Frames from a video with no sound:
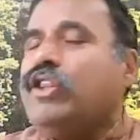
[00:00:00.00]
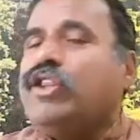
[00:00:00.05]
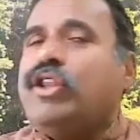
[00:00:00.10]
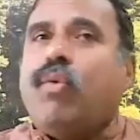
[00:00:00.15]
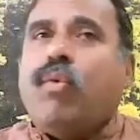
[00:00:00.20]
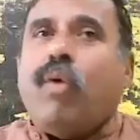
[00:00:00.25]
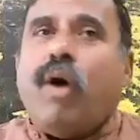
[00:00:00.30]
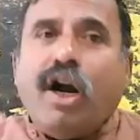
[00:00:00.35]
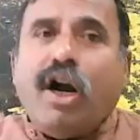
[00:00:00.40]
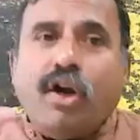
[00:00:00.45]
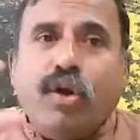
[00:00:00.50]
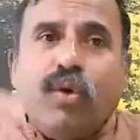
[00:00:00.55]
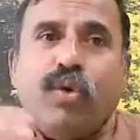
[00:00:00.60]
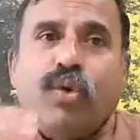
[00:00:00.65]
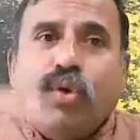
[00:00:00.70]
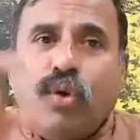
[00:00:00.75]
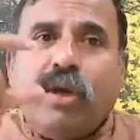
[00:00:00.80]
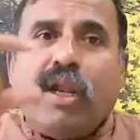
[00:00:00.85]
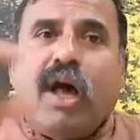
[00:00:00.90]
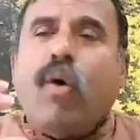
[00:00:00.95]
So what you
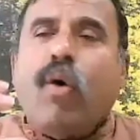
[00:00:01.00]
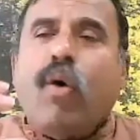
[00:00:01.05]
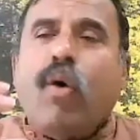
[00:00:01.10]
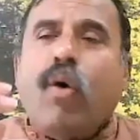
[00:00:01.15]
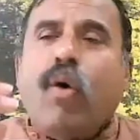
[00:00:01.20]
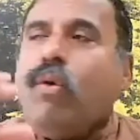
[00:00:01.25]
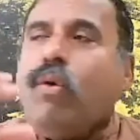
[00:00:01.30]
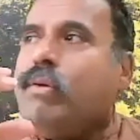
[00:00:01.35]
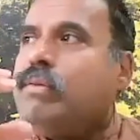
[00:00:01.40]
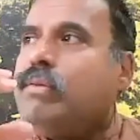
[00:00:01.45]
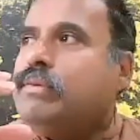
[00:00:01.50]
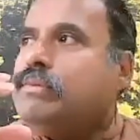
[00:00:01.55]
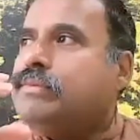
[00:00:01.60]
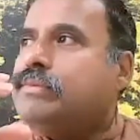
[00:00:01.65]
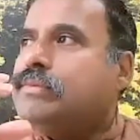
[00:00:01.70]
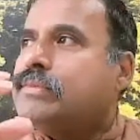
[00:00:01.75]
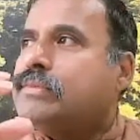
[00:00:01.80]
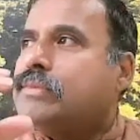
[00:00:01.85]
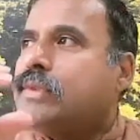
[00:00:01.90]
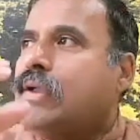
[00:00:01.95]
do now
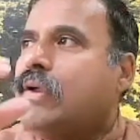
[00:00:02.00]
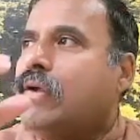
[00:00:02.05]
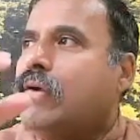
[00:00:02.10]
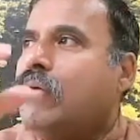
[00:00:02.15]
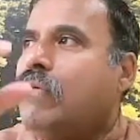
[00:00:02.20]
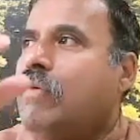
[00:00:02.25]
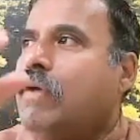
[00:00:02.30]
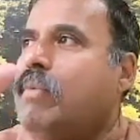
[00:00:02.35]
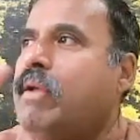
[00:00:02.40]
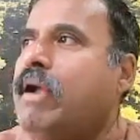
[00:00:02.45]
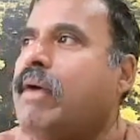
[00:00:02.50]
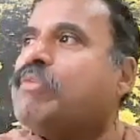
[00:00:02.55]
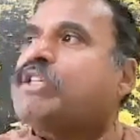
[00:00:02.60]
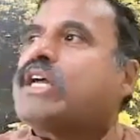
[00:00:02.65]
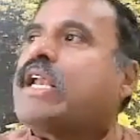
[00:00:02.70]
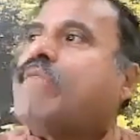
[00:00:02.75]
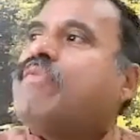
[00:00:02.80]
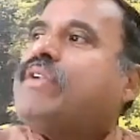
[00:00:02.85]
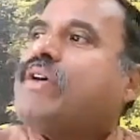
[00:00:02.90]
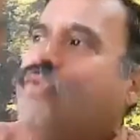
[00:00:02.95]
will become
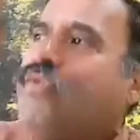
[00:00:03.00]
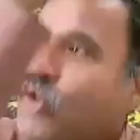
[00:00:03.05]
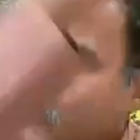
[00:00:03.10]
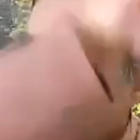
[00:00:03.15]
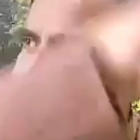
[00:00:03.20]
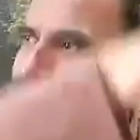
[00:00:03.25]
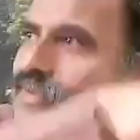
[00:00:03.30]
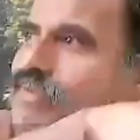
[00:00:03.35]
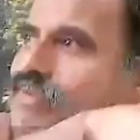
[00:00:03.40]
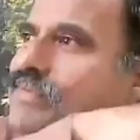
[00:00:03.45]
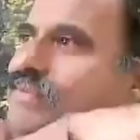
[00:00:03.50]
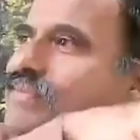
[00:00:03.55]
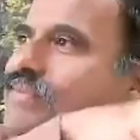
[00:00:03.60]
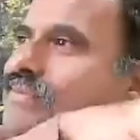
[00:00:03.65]
script of future.